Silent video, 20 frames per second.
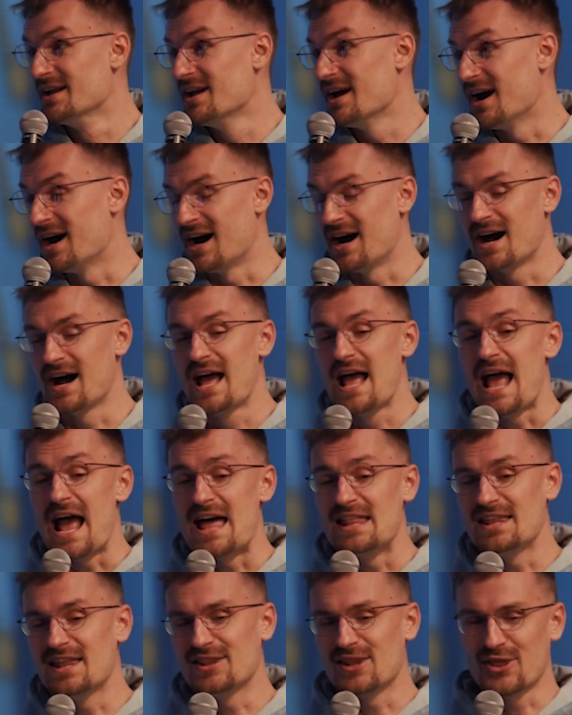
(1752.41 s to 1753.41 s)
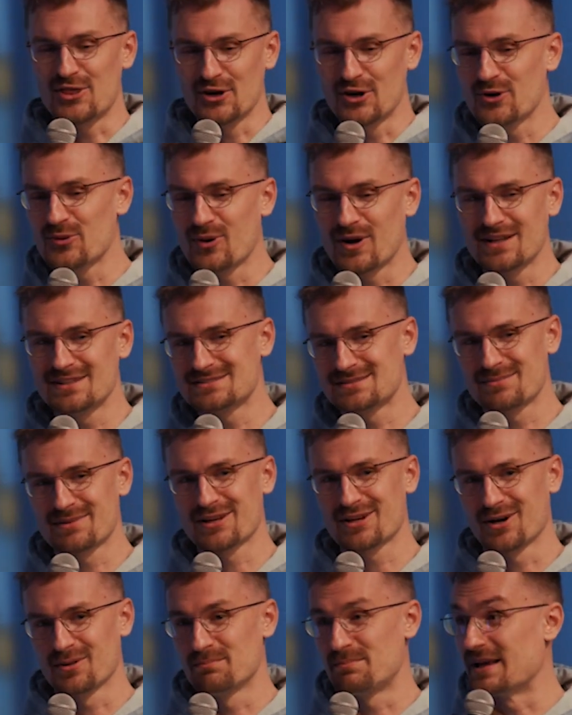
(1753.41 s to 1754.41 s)
And then the third one is something
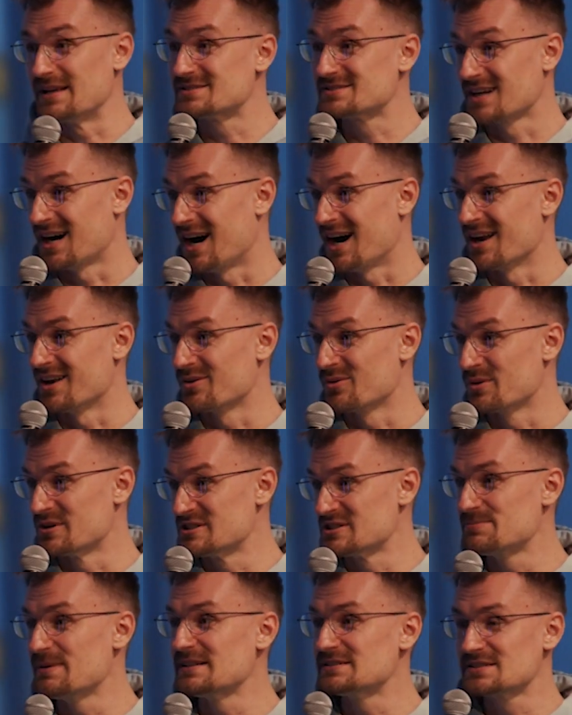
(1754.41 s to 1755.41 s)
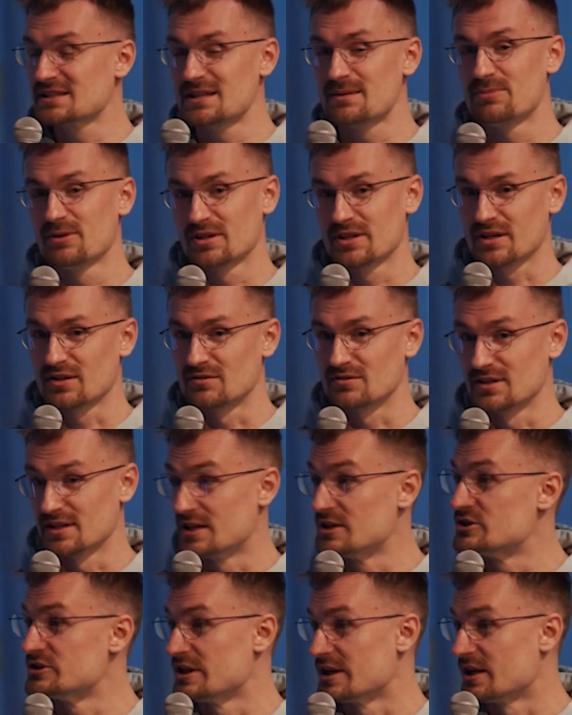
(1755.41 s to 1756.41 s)
called Base God, which is basically building a
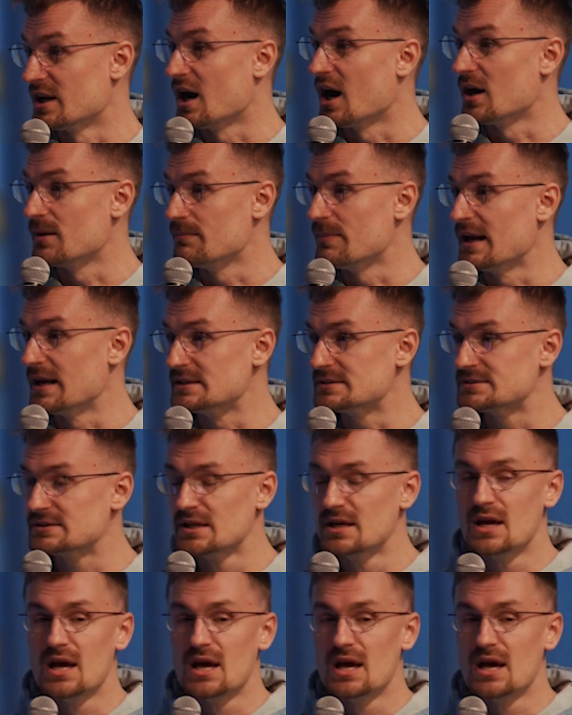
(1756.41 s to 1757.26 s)
religion on Base.